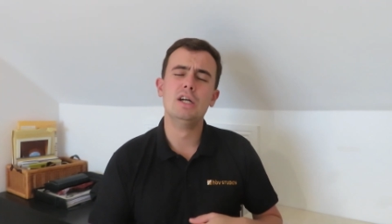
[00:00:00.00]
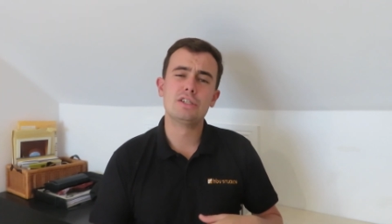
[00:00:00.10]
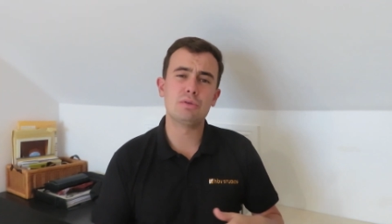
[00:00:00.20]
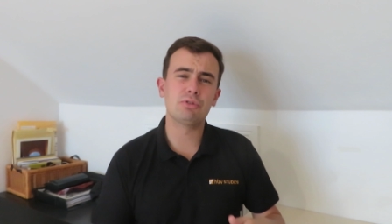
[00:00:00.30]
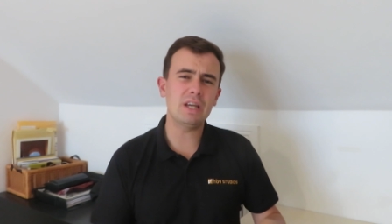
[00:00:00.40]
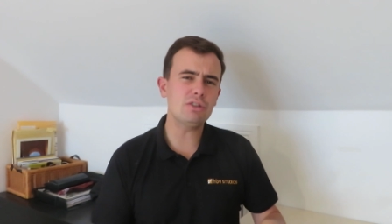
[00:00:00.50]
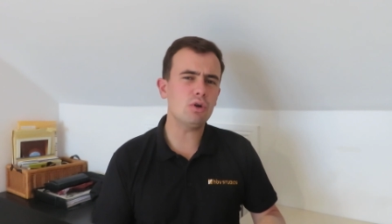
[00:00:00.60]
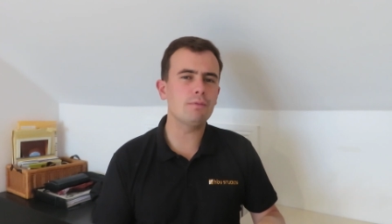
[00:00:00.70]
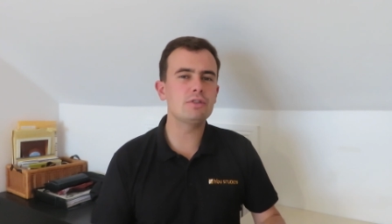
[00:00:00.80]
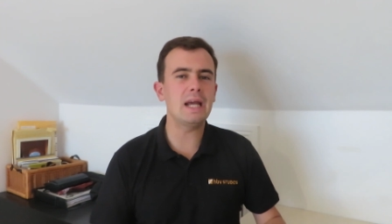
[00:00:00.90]
She was sent
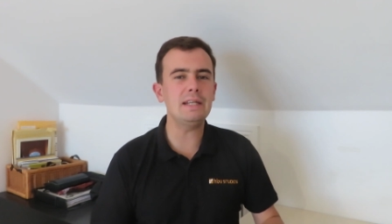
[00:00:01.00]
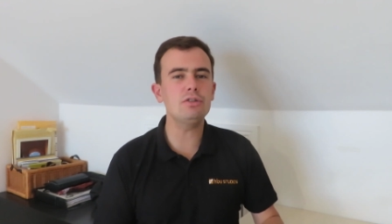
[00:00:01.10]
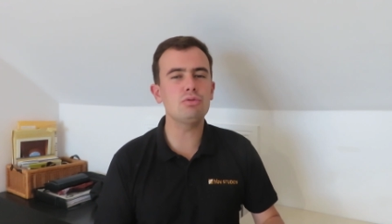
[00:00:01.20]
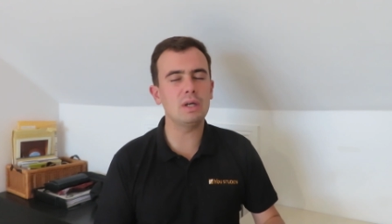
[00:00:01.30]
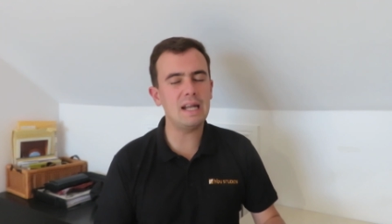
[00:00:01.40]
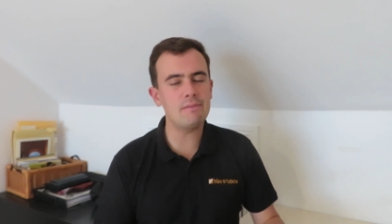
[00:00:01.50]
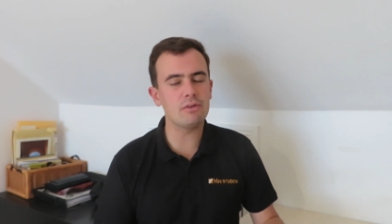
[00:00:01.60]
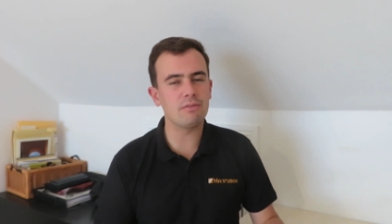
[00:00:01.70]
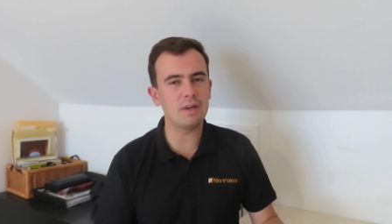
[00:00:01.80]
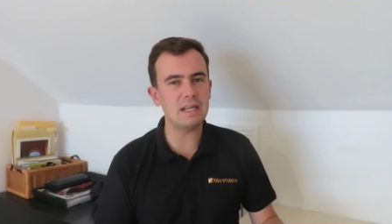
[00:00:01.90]
off ten to
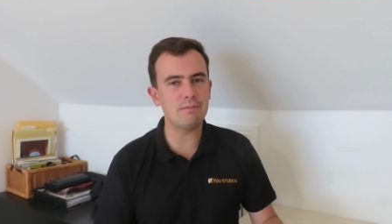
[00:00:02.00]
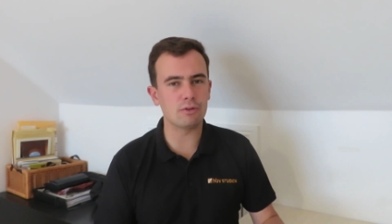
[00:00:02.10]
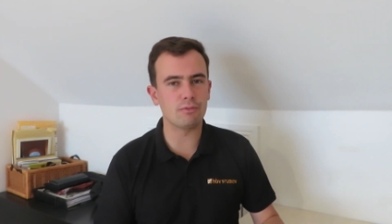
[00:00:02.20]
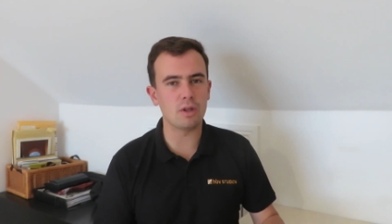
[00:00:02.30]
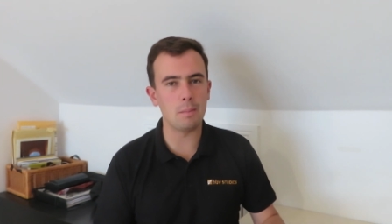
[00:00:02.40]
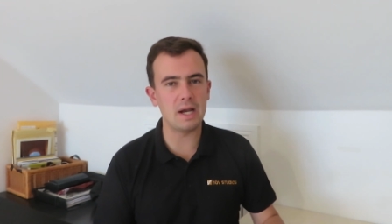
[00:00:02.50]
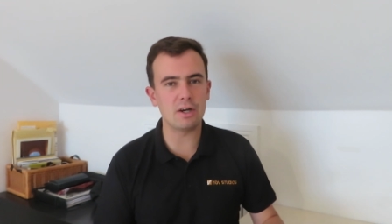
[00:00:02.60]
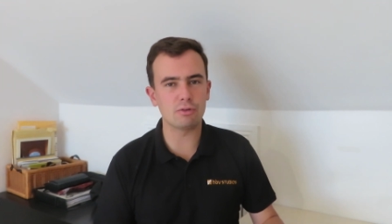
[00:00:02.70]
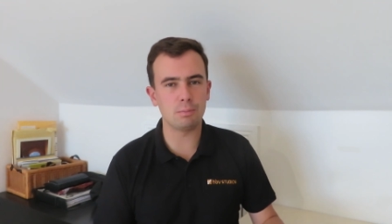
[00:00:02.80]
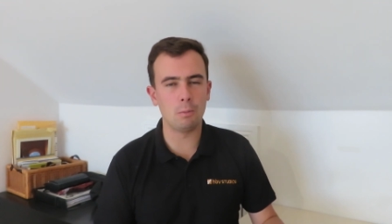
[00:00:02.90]
eleven favourite for the
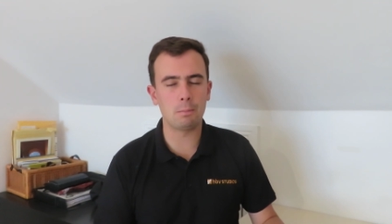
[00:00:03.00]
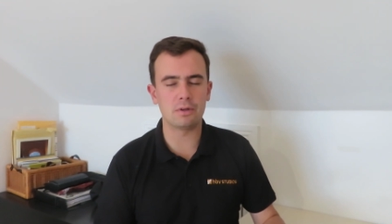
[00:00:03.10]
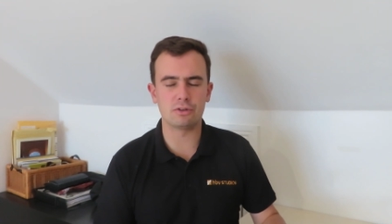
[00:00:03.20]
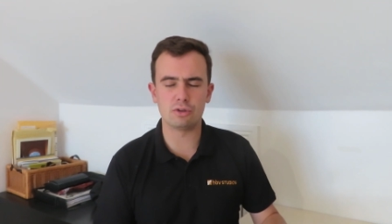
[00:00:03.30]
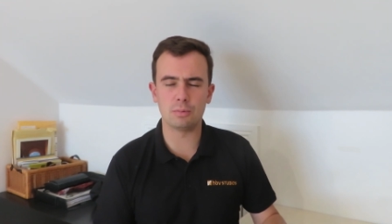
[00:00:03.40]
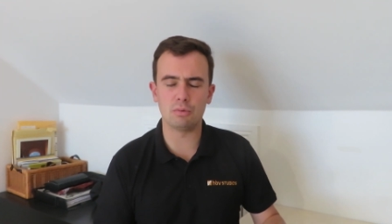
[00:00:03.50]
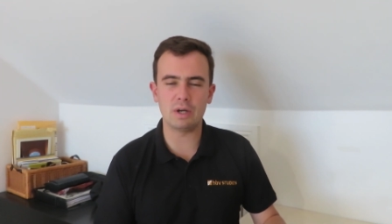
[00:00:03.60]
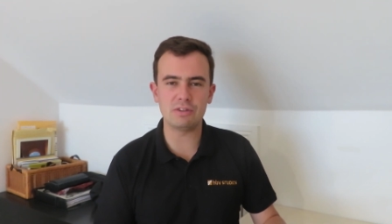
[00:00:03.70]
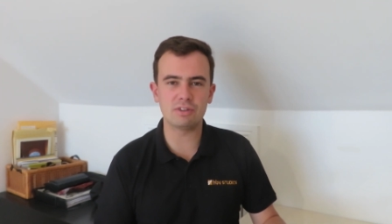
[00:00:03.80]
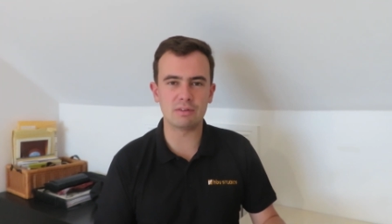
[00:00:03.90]
Mares bumper at the Dublin
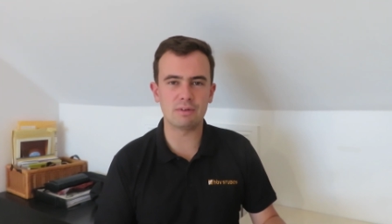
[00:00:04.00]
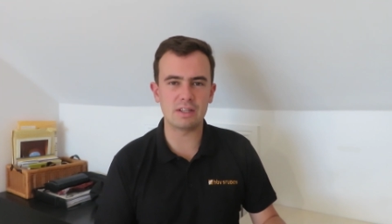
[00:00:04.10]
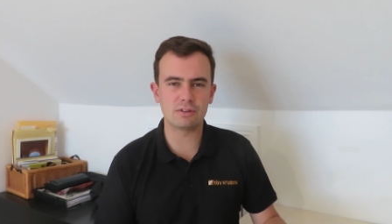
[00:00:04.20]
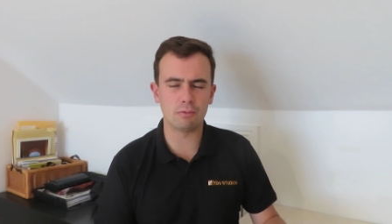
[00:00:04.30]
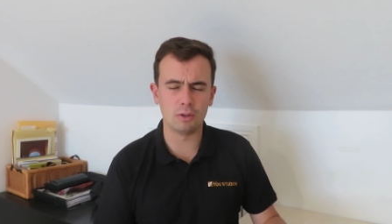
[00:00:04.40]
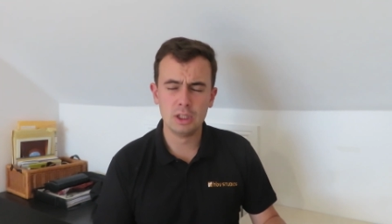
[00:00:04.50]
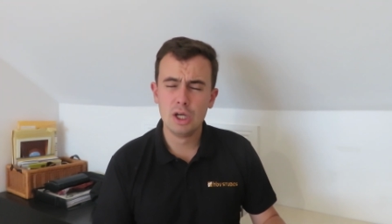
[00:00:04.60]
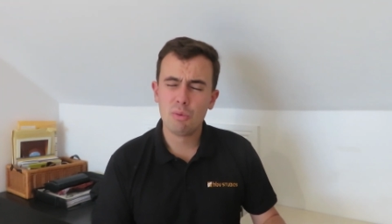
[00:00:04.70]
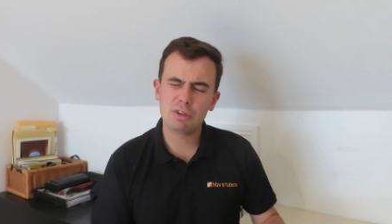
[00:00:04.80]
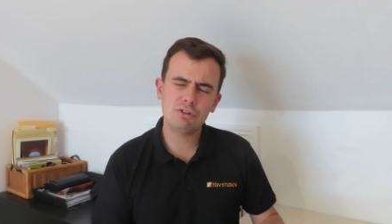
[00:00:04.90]
Racing Festival.
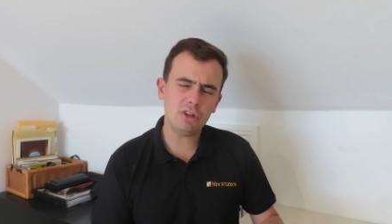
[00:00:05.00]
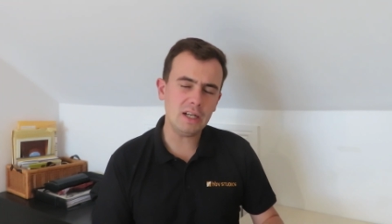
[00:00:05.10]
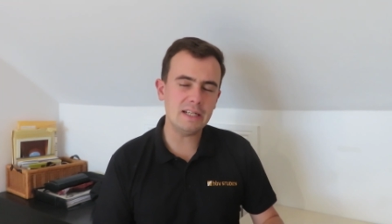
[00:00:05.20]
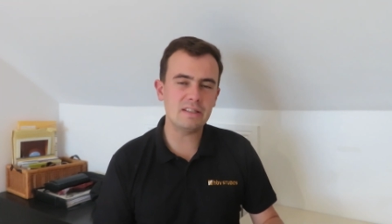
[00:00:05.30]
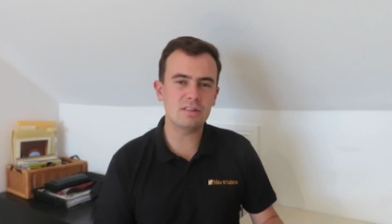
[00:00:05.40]
We're slightly